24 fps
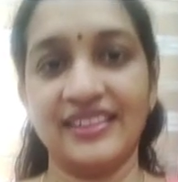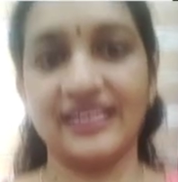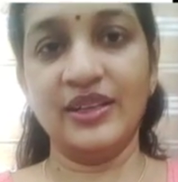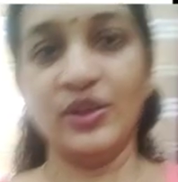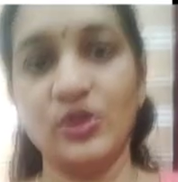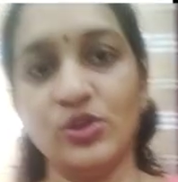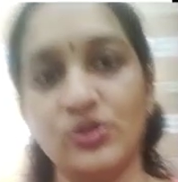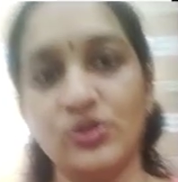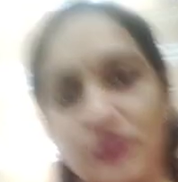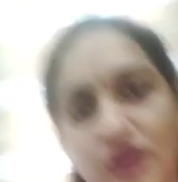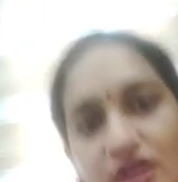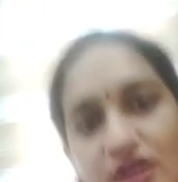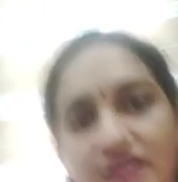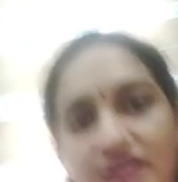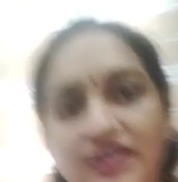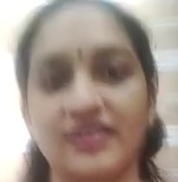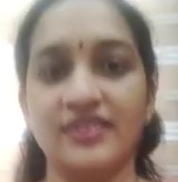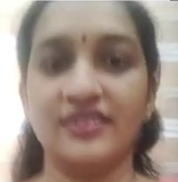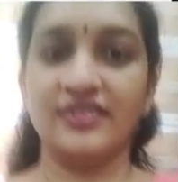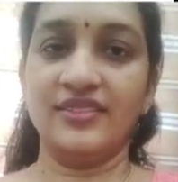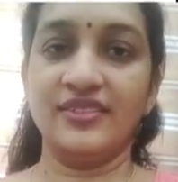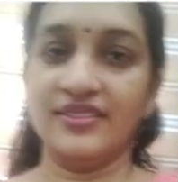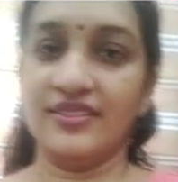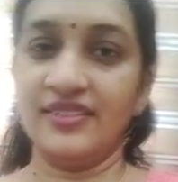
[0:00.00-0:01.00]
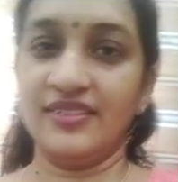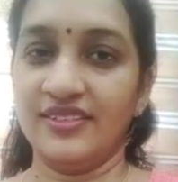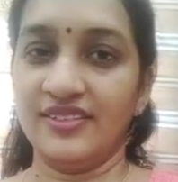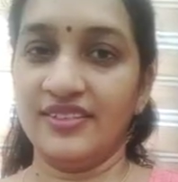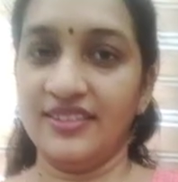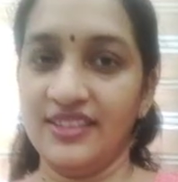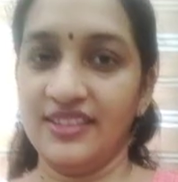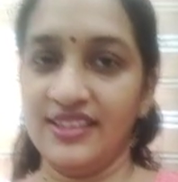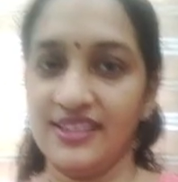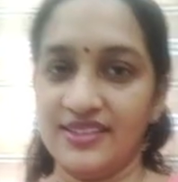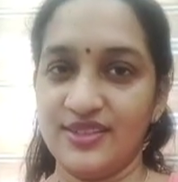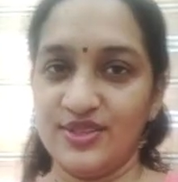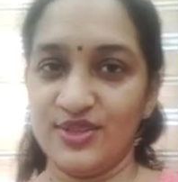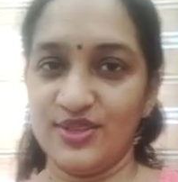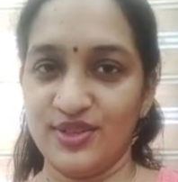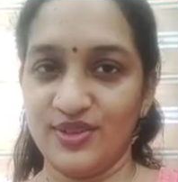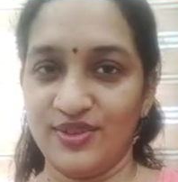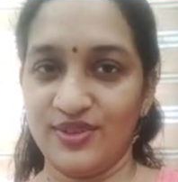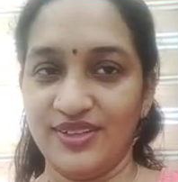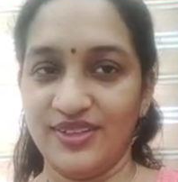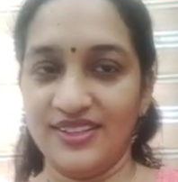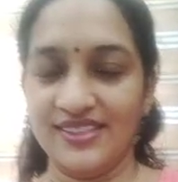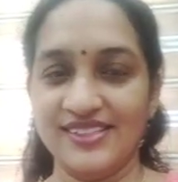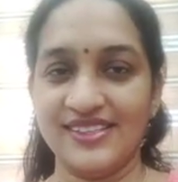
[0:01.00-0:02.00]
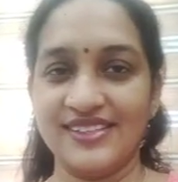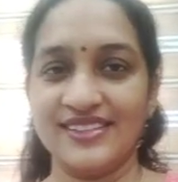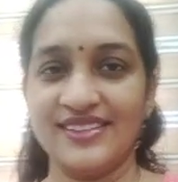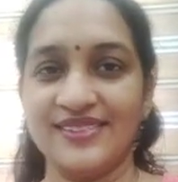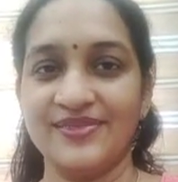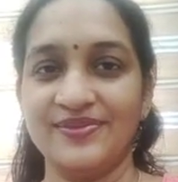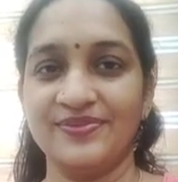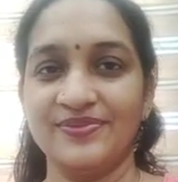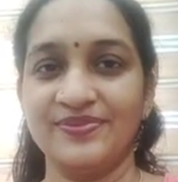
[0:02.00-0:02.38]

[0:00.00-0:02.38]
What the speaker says: Good morning, dear students.